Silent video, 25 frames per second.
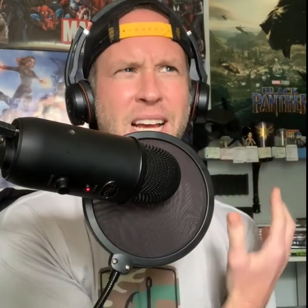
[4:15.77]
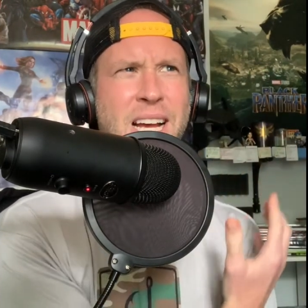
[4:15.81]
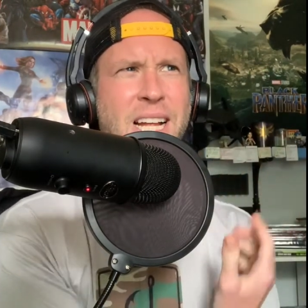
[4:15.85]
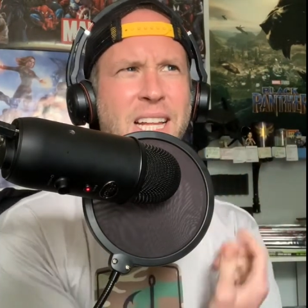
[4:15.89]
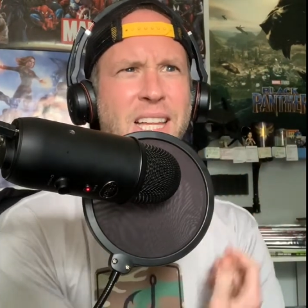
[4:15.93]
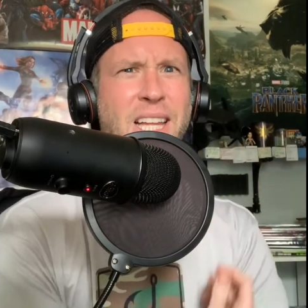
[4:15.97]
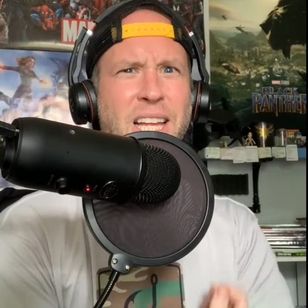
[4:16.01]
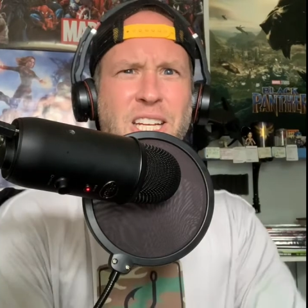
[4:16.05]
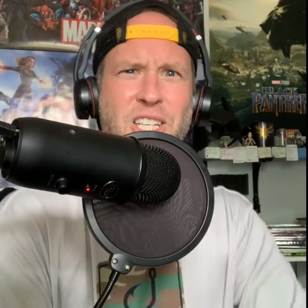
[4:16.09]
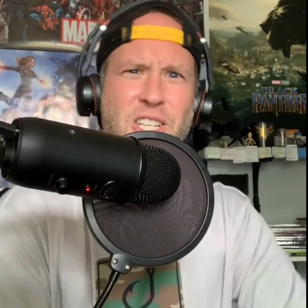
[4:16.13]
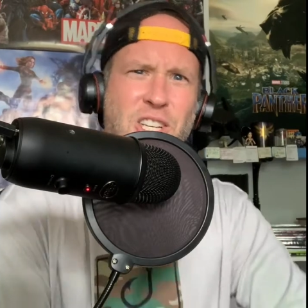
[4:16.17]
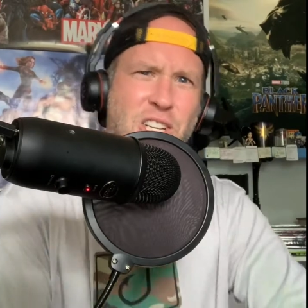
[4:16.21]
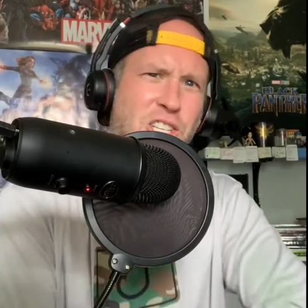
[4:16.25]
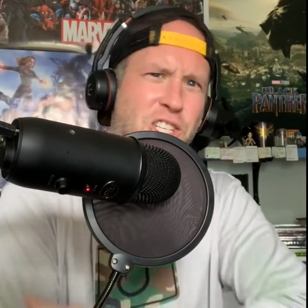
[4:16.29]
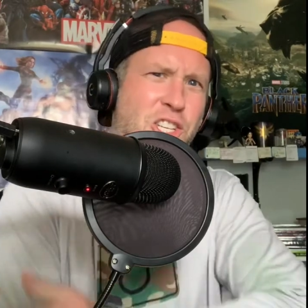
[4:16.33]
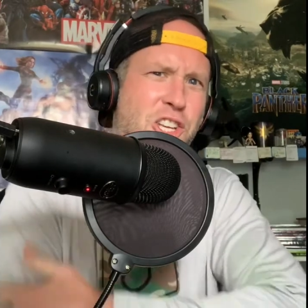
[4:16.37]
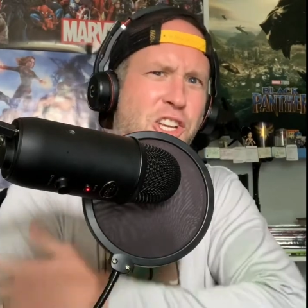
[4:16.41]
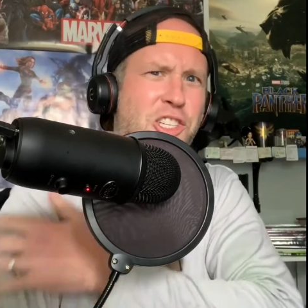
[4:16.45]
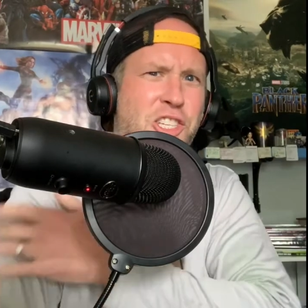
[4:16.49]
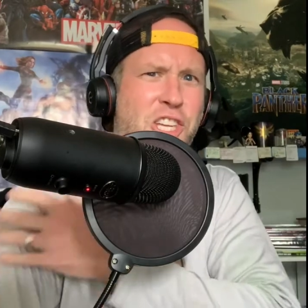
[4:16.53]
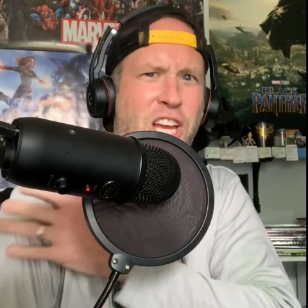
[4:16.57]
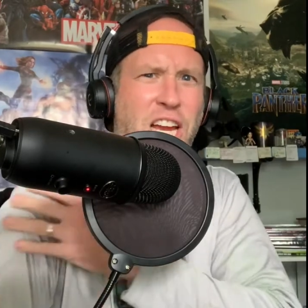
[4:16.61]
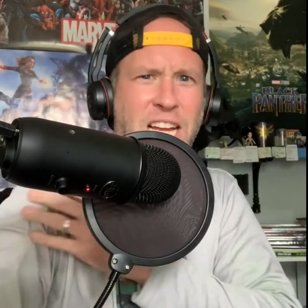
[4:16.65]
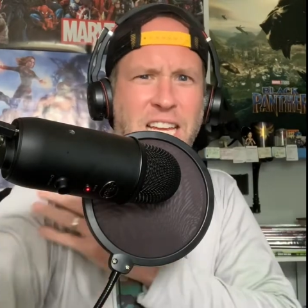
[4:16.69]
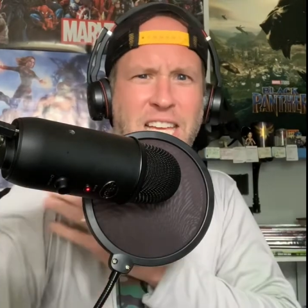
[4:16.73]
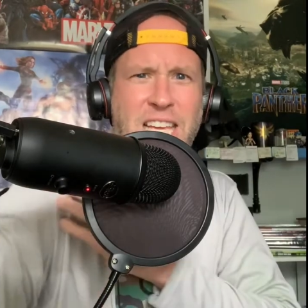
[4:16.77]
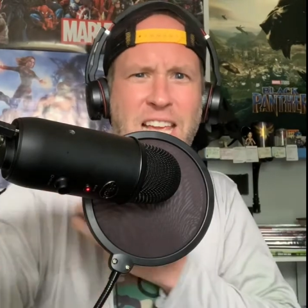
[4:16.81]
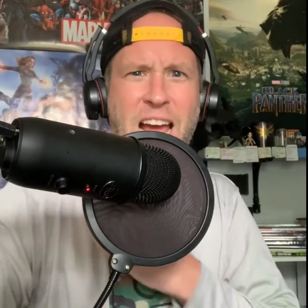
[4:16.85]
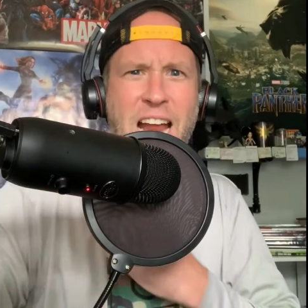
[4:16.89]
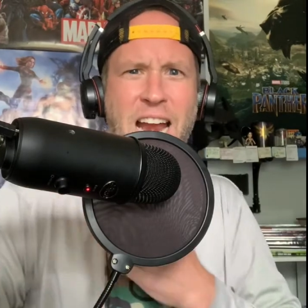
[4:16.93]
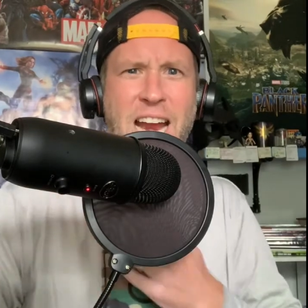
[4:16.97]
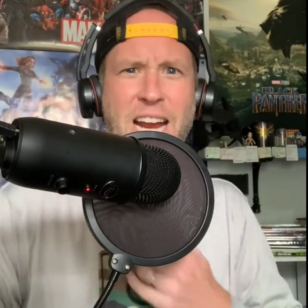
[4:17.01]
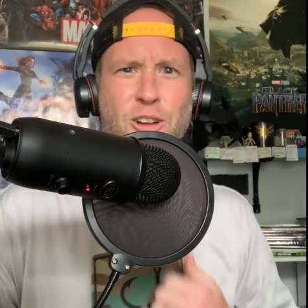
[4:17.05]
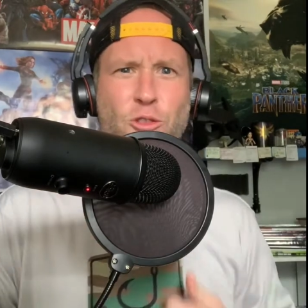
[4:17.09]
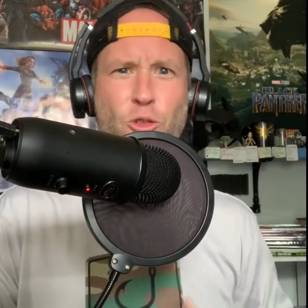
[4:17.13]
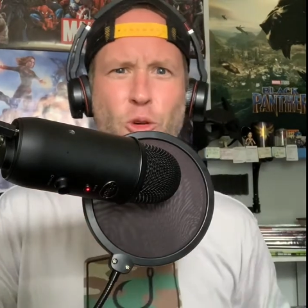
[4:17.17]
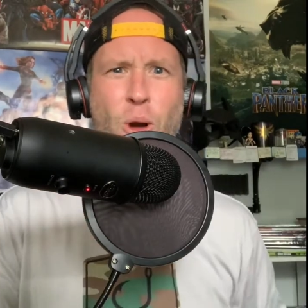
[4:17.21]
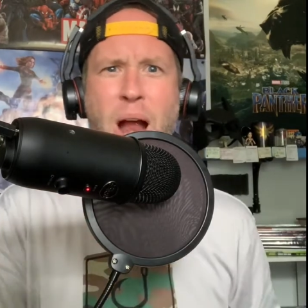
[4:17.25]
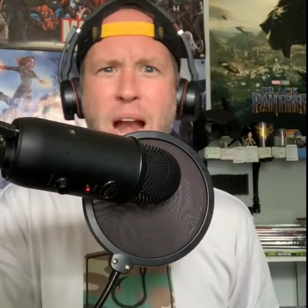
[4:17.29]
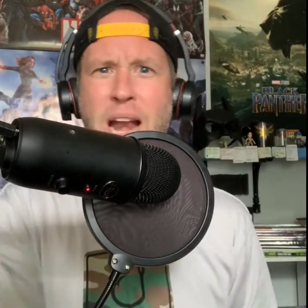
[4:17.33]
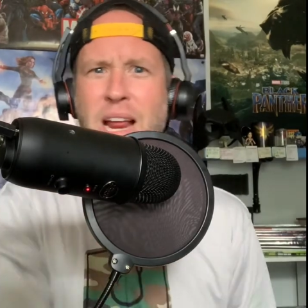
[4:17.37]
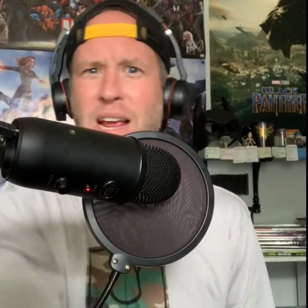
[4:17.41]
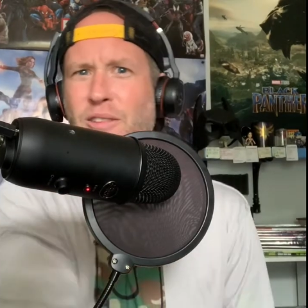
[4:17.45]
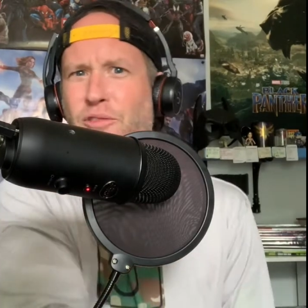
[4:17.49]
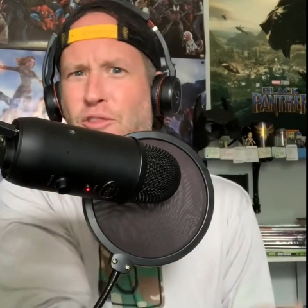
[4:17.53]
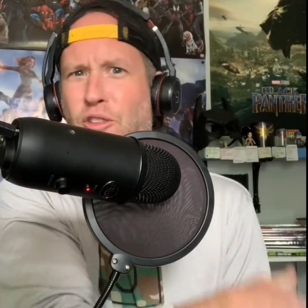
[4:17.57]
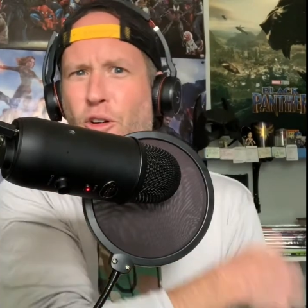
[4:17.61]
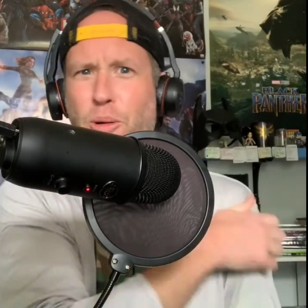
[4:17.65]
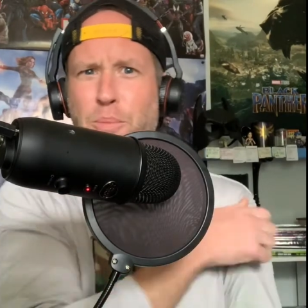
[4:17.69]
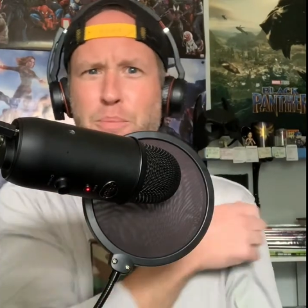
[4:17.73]
like she's just like getting ready
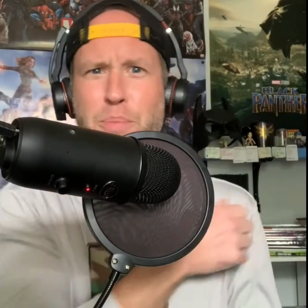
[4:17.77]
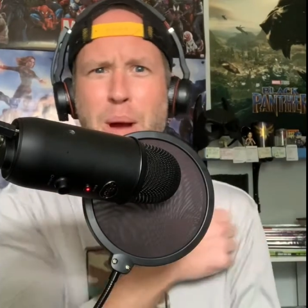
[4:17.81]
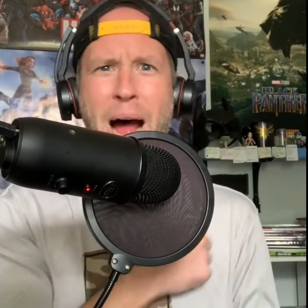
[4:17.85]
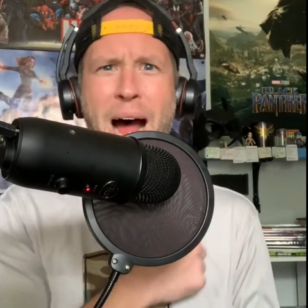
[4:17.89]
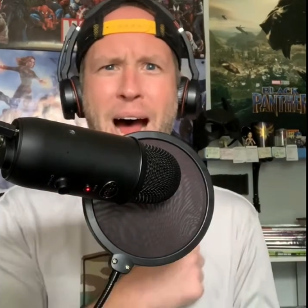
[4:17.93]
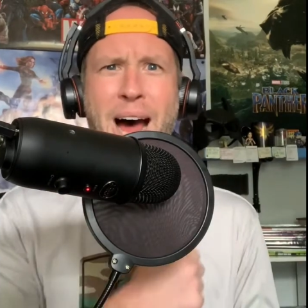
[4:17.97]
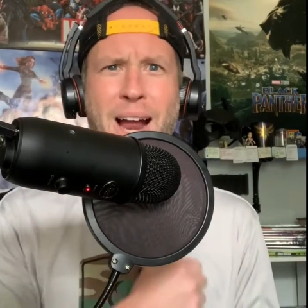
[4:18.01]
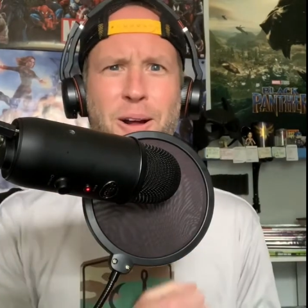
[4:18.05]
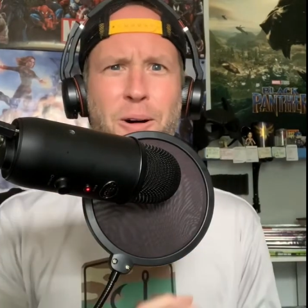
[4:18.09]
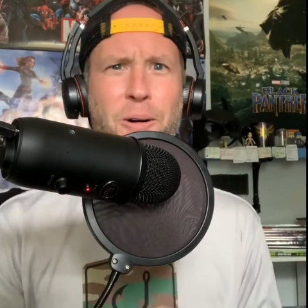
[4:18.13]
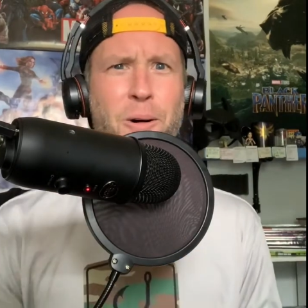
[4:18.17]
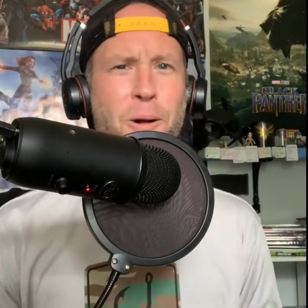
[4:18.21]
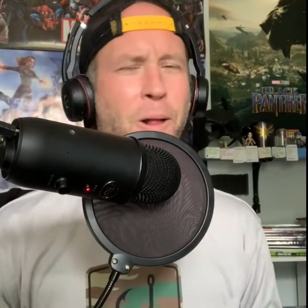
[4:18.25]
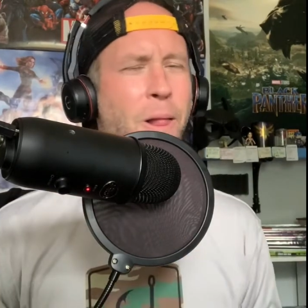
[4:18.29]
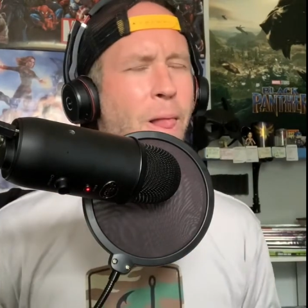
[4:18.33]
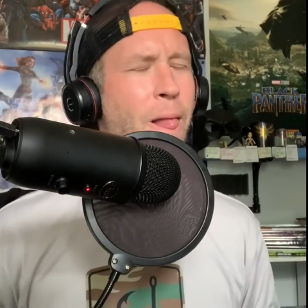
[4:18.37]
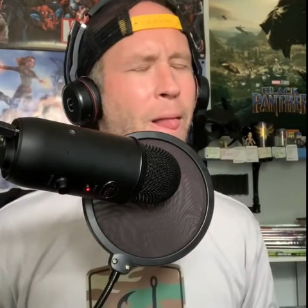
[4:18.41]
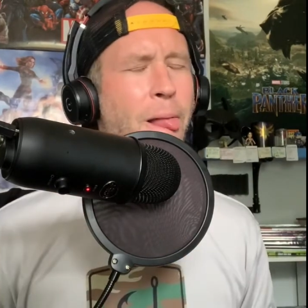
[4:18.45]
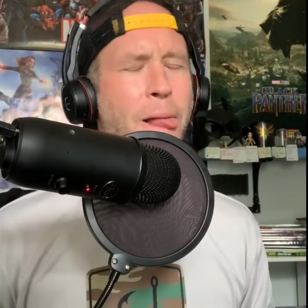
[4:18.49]
for battle.